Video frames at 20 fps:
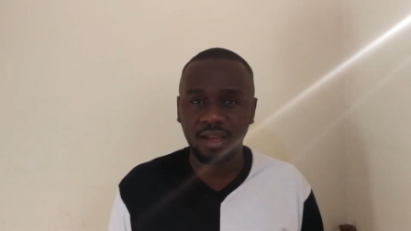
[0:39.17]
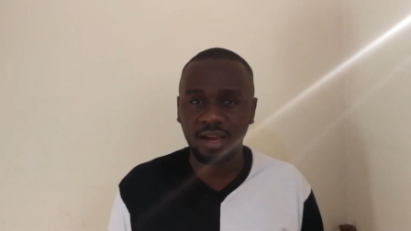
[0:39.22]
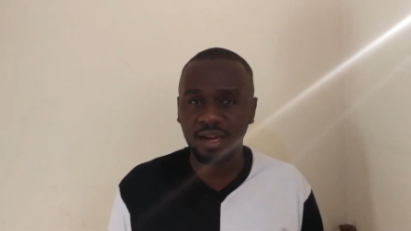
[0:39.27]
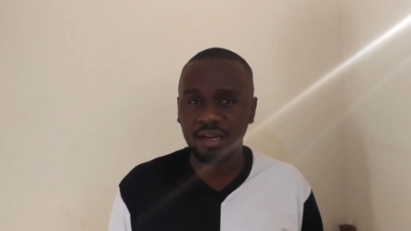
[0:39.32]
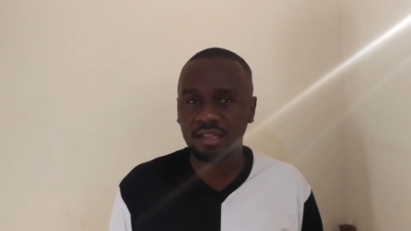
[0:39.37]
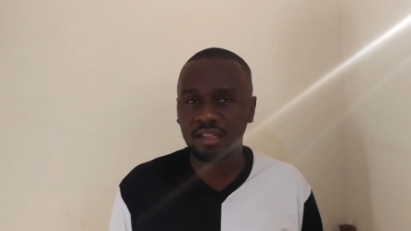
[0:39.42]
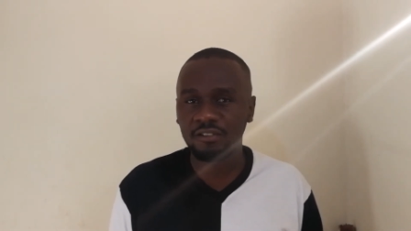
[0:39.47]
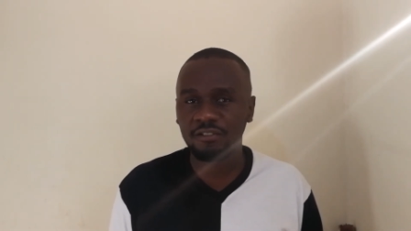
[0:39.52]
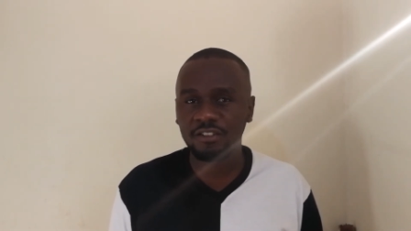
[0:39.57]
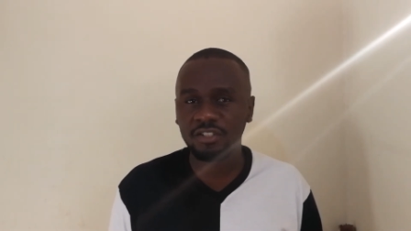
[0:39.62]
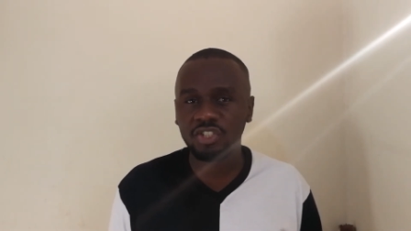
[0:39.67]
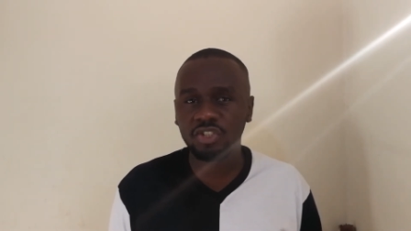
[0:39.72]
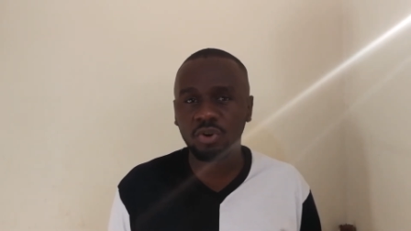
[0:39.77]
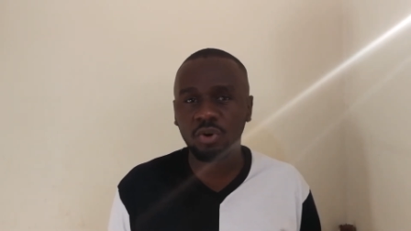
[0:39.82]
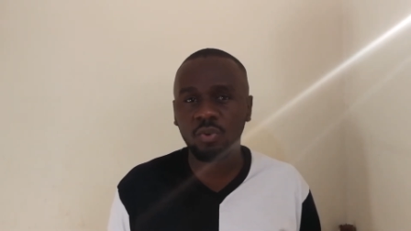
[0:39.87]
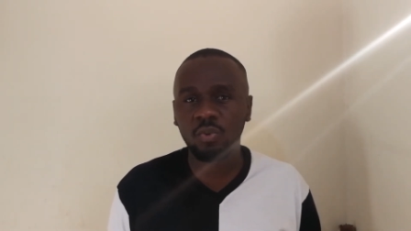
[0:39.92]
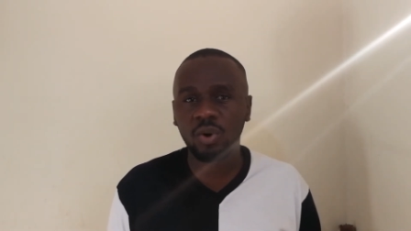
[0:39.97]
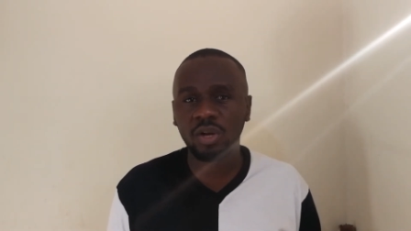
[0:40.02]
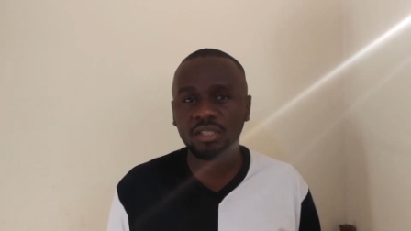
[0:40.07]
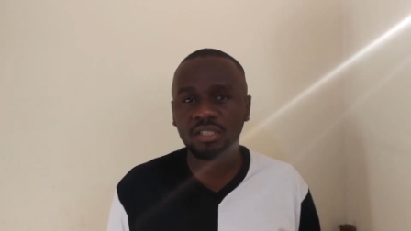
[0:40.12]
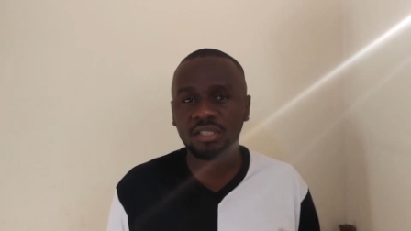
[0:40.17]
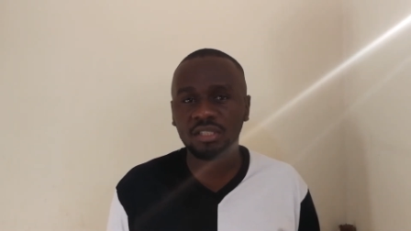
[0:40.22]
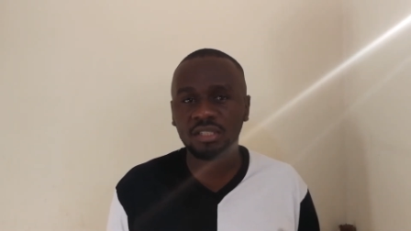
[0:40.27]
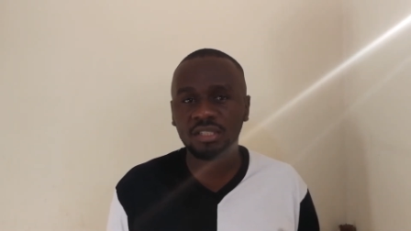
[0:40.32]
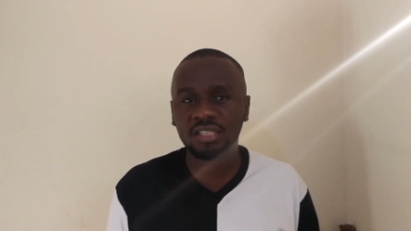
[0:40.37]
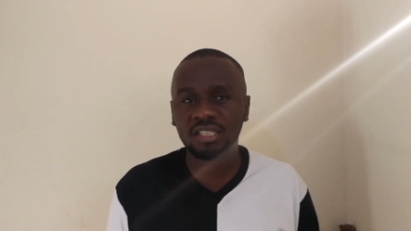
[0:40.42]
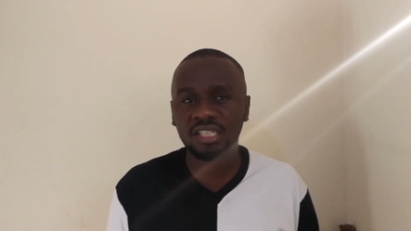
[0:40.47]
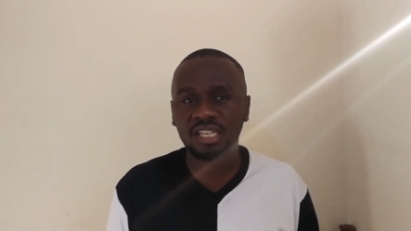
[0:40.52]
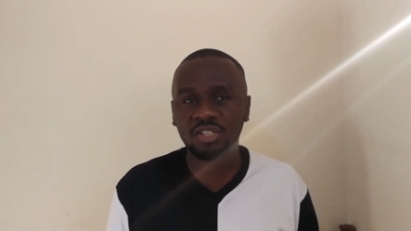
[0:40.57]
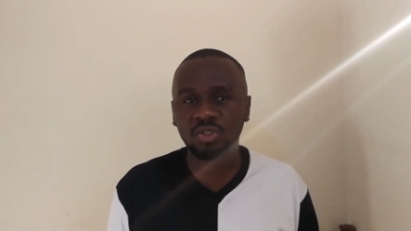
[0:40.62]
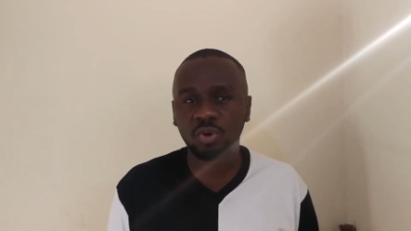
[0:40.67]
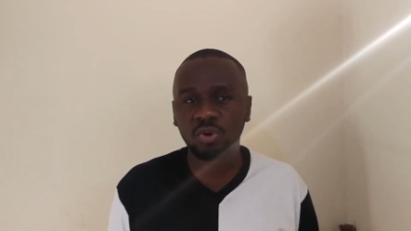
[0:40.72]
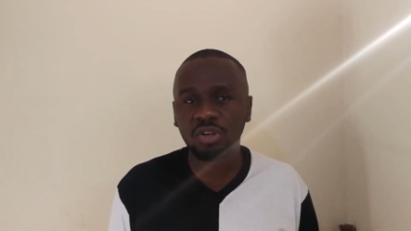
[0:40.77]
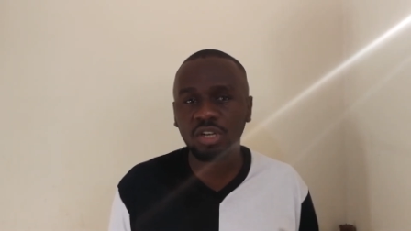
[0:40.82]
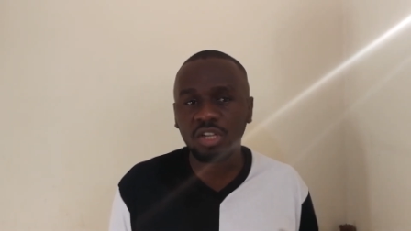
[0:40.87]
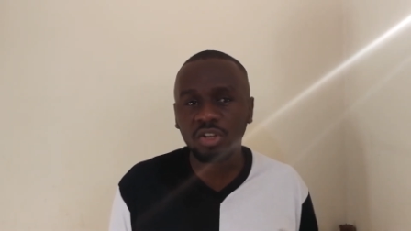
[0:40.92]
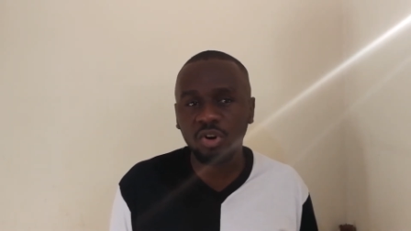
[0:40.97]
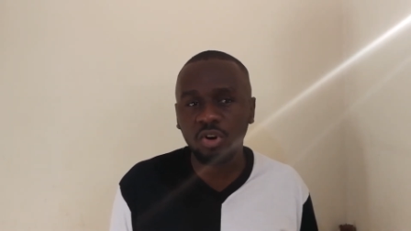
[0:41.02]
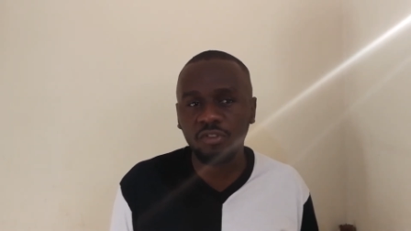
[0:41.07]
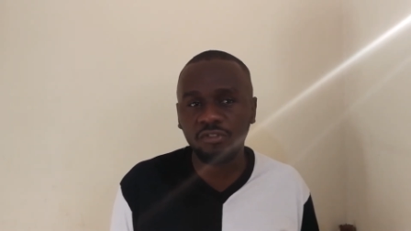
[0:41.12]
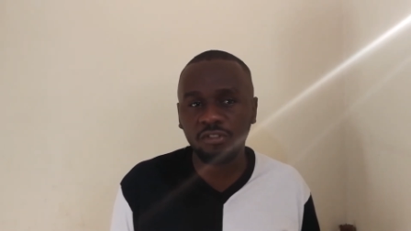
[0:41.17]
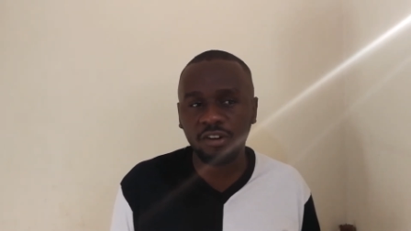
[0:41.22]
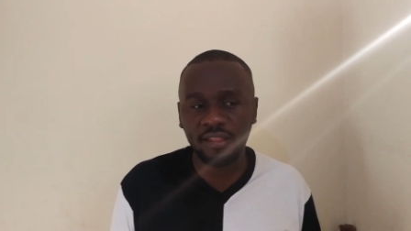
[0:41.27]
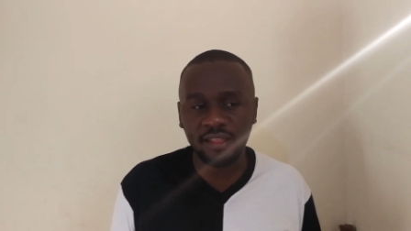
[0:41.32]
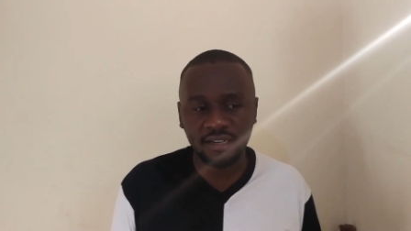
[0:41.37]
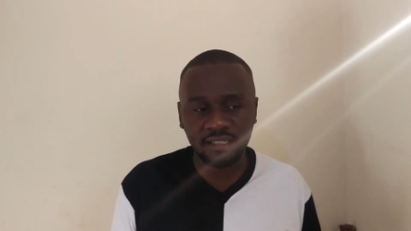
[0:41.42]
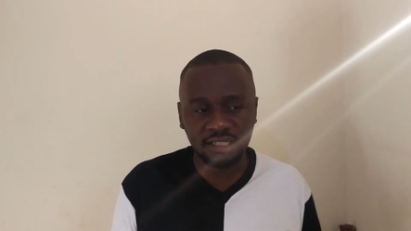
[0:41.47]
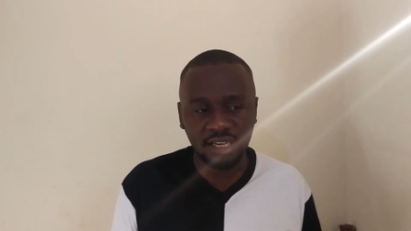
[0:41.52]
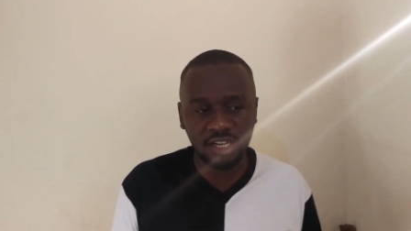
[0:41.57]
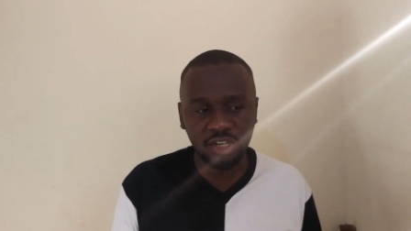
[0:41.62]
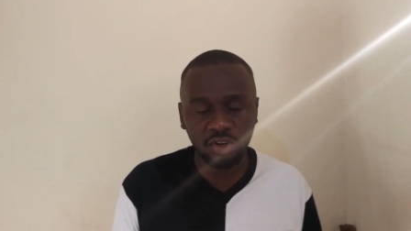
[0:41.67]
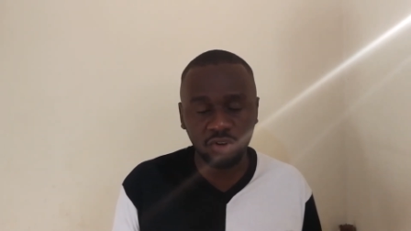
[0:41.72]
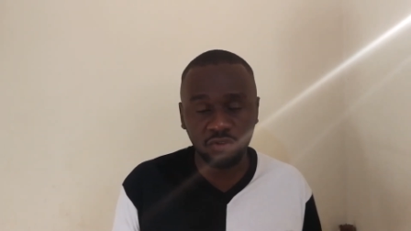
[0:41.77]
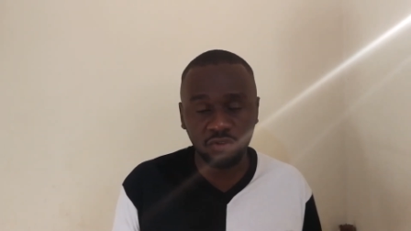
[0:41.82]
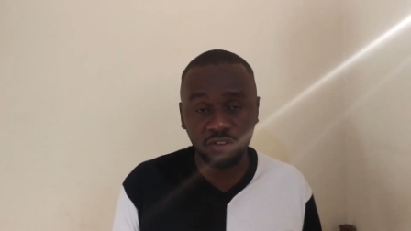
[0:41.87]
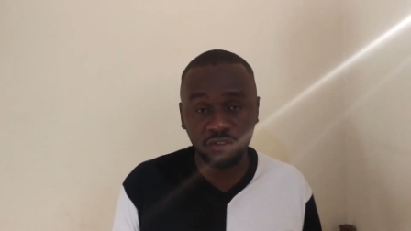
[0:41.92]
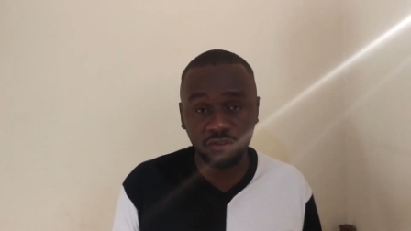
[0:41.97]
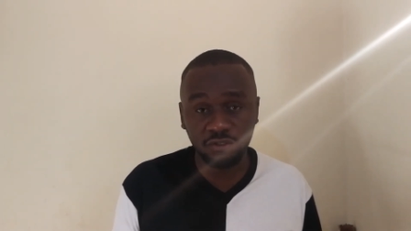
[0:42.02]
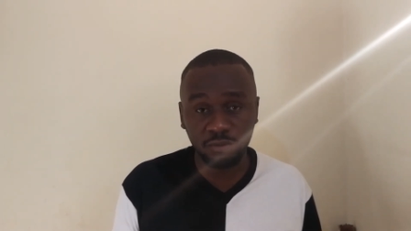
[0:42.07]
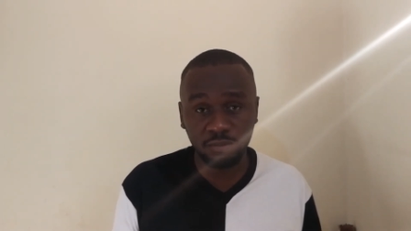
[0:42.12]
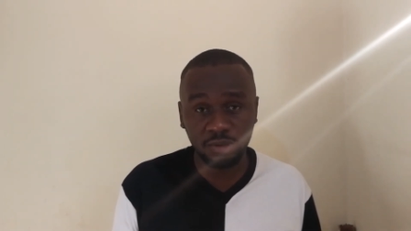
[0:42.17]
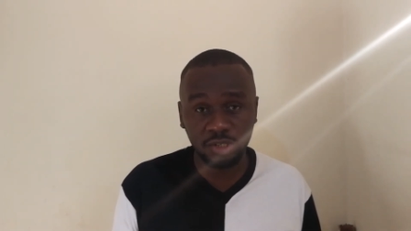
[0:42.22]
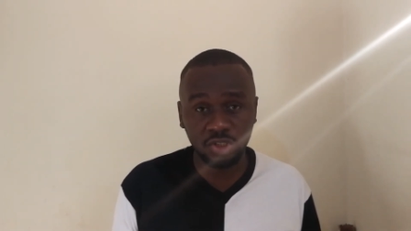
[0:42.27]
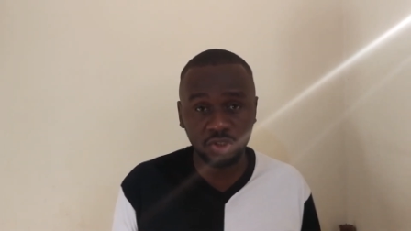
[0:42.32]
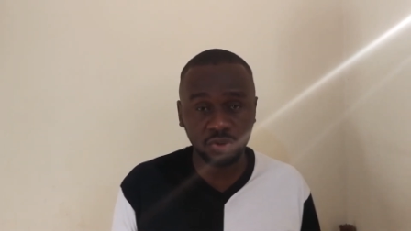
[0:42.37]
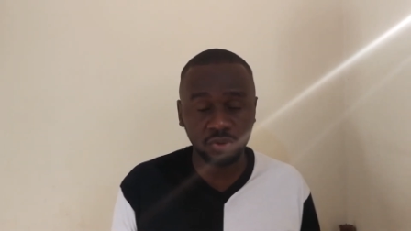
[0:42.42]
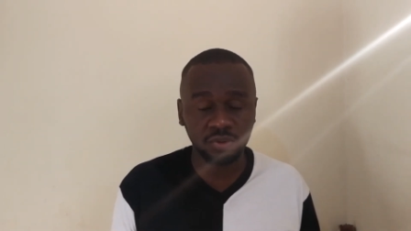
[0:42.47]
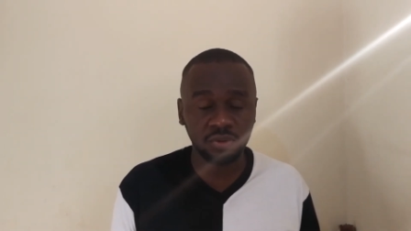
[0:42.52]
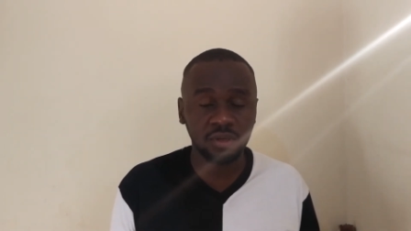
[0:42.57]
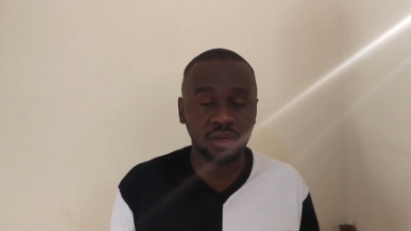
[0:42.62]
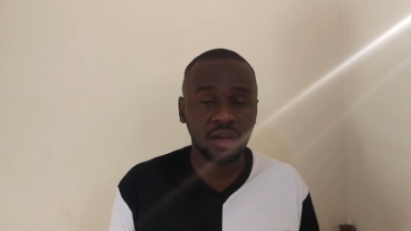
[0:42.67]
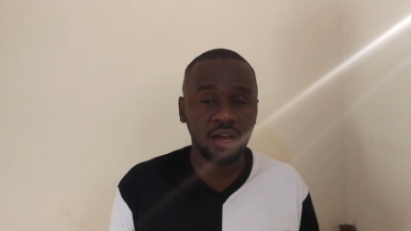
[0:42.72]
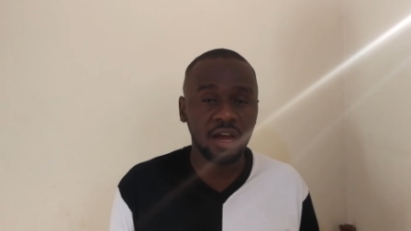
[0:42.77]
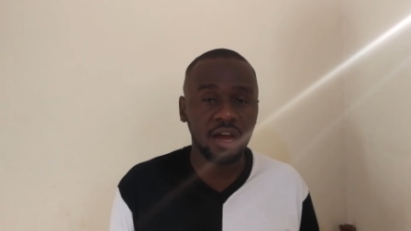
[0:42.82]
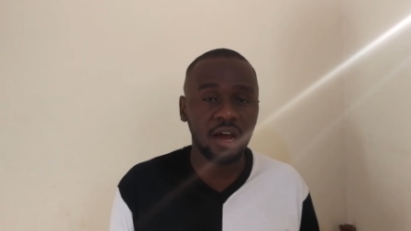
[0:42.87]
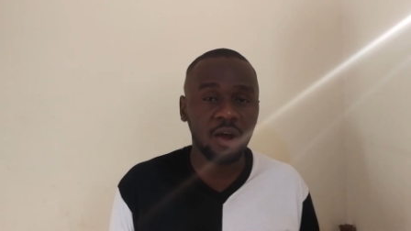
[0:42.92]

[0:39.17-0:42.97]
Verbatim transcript: And the physical quantities that only offer that kind of information